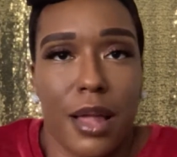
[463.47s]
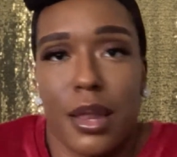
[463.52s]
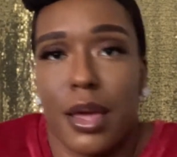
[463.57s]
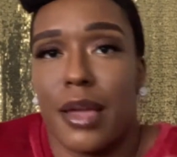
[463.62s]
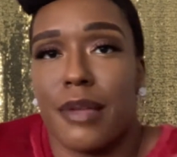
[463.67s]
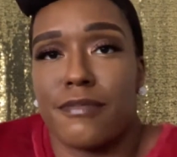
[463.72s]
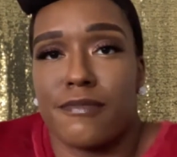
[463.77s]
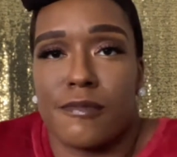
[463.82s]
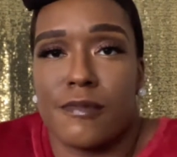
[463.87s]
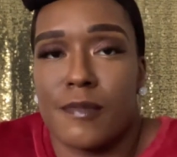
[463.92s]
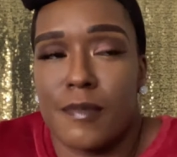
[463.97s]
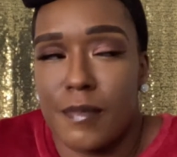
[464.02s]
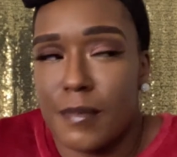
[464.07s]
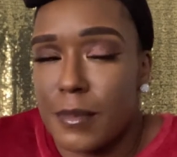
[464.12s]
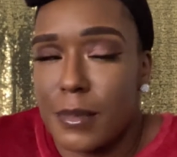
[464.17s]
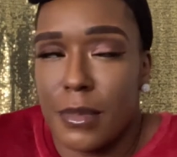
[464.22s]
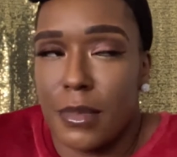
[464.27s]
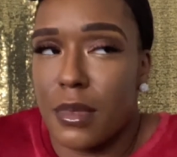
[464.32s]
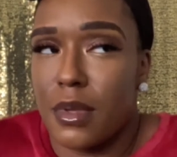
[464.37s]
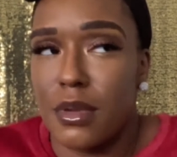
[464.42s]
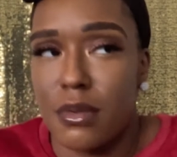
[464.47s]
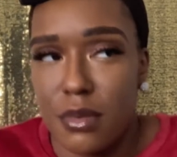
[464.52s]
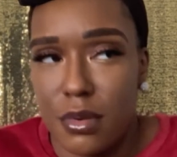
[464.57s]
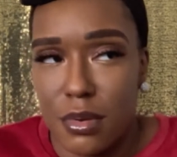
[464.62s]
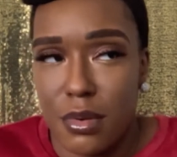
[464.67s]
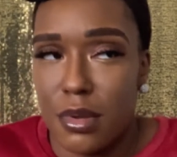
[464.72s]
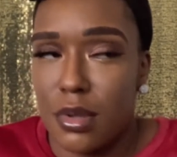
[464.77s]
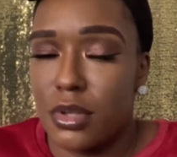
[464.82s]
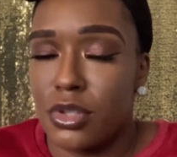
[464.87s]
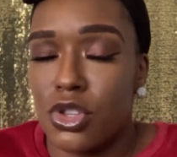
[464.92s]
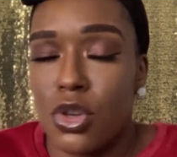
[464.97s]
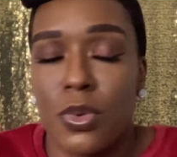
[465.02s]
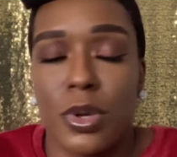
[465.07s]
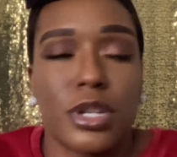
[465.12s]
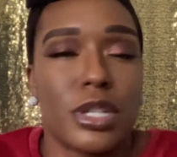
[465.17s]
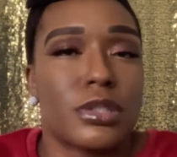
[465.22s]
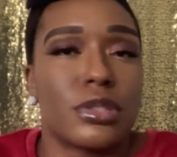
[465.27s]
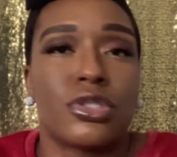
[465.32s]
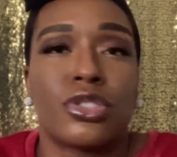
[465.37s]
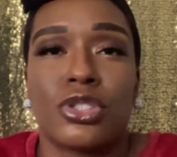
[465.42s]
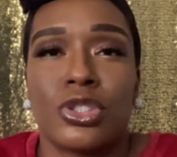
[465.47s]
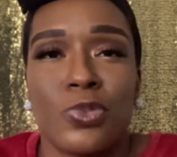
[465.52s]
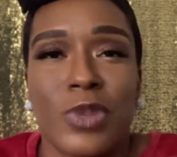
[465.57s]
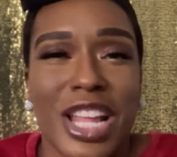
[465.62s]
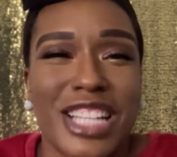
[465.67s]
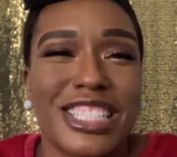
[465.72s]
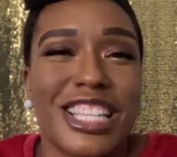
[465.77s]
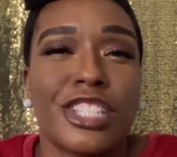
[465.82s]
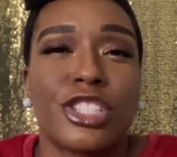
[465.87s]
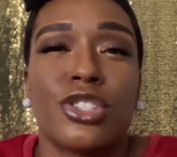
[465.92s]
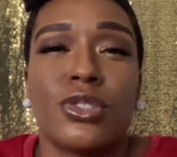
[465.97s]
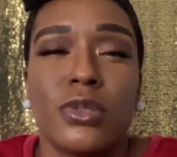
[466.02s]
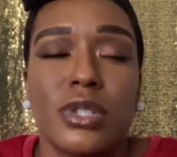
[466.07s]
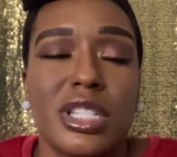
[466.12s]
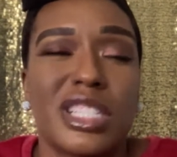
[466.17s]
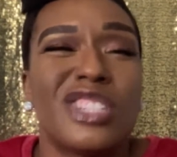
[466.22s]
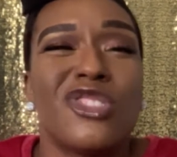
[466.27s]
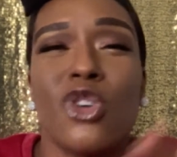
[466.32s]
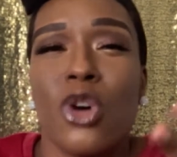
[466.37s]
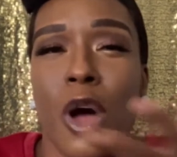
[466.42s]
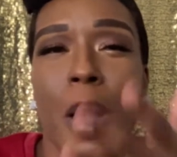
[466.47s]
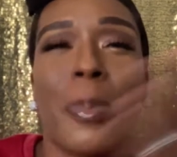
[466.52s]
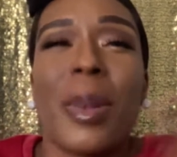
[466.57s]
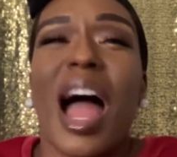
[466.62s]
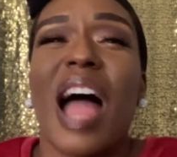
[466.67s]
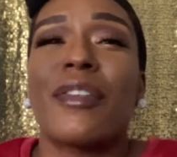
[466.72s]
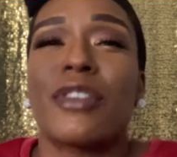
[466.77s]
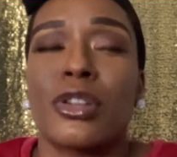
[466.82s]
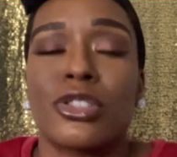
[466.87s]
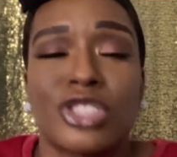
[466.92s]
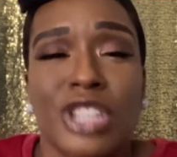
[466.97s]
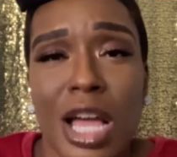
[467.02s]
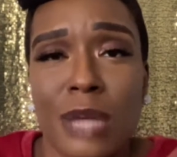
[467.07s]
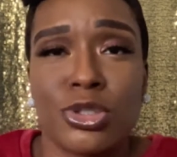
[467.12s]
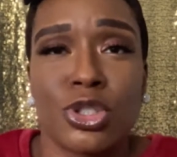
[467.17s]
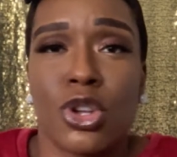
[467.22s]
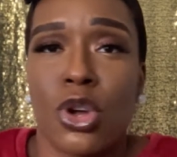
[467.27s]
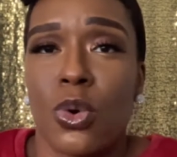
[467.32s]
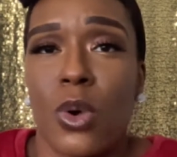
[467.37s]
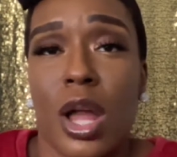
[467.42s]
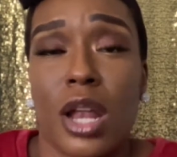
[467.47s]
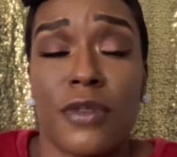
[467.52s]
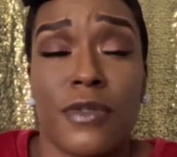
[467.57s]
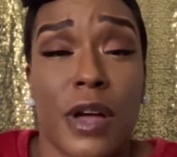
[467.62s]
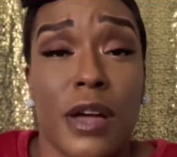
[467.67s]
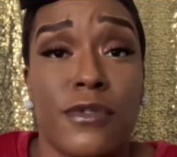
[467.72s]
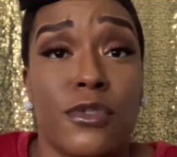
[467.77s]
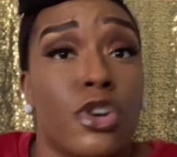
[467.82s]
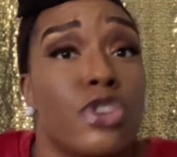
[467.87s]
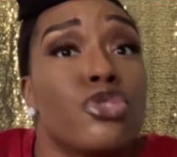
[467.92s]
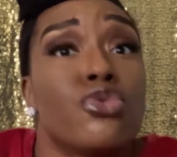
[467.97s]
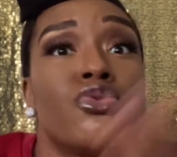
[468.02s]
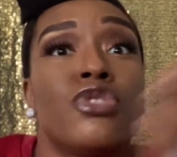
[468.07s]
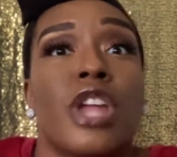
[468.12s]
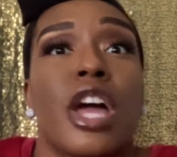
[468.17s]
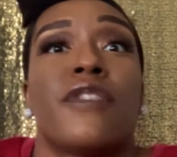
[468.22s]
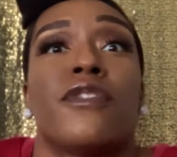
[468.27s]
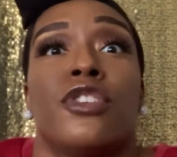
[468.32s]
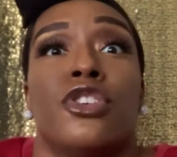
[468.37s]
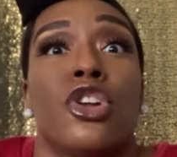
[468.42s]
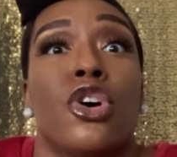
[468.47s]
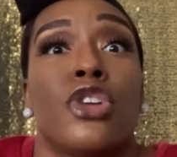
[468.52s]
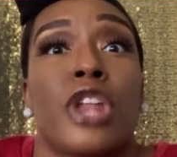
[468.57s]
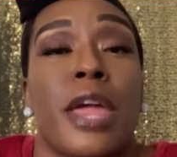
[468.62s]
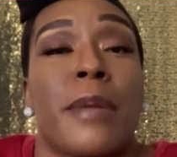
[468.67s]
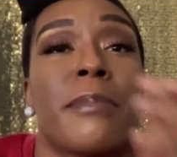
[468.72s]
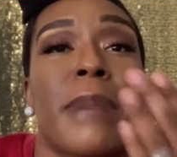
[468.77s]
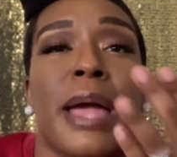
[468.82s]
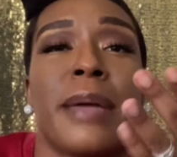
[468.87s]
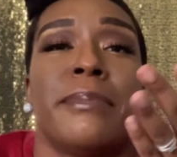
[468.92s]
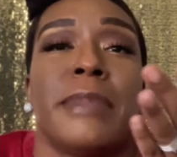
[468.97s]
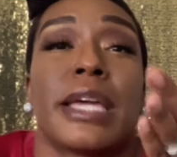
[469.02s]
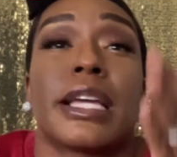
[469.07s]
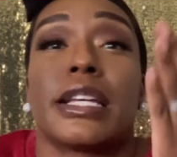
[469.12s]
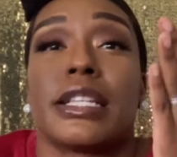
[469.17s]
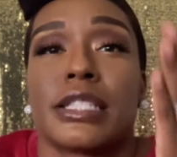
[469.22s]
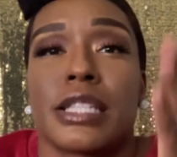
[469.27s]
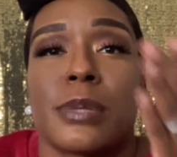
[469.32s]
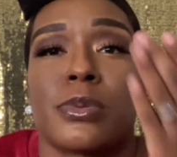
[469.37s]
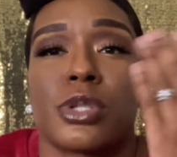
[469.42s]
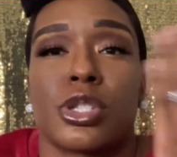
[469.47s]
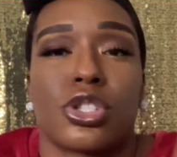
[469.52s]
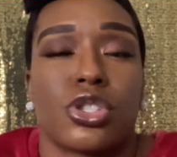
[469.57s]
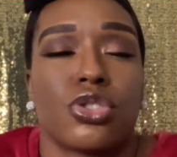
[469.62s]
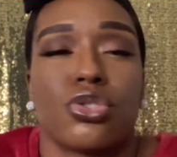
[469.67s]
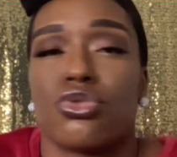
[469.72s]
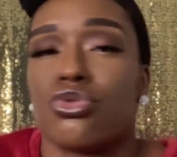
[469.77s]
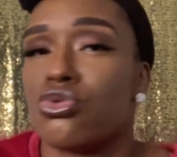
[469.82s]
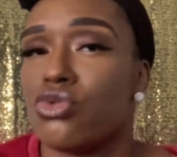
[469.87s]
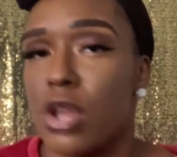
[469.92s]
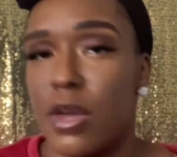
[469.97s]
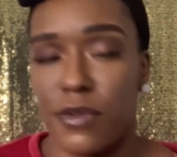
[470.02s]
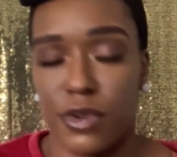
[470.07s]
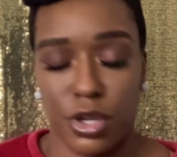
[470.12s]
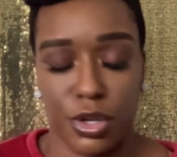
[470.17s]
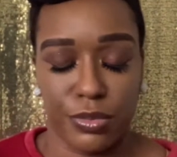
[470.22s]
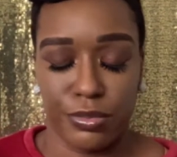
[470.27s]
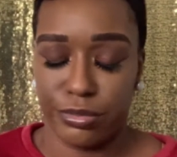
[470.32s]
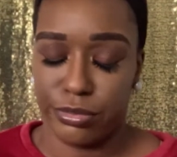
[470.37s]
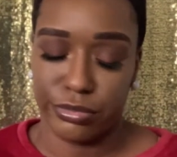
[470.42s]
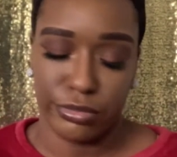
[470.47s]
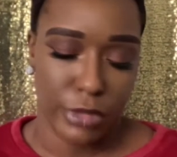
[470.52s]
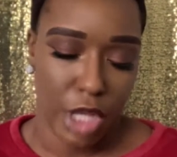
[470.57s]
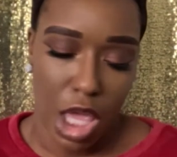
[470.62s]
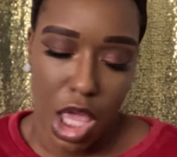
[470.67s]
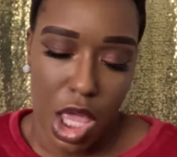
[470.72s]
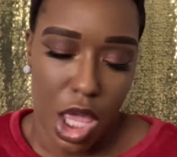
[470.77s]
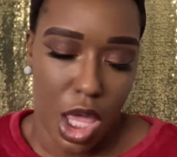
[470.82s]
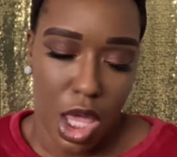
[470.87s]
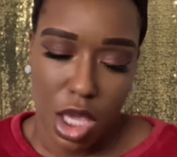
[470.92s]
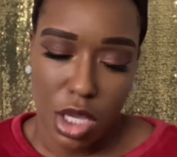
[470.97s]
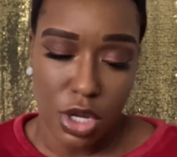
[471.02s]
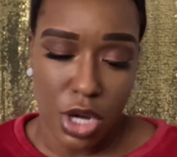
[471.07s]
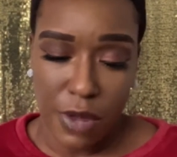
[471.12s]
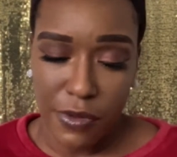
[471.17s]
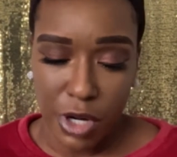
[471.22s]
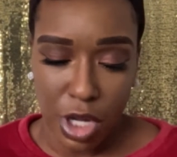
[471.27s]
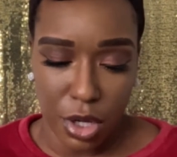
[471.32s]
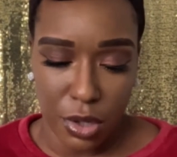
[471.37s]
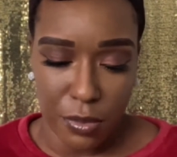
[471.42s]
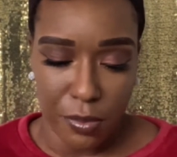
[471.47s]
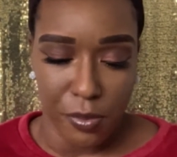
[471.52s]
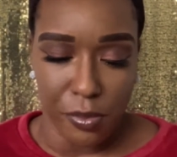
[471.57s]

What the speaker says: Like, so when I say do it, do apply for those jobs you don't qualify for. You never know. They might make an exception to you. You never know. You never know.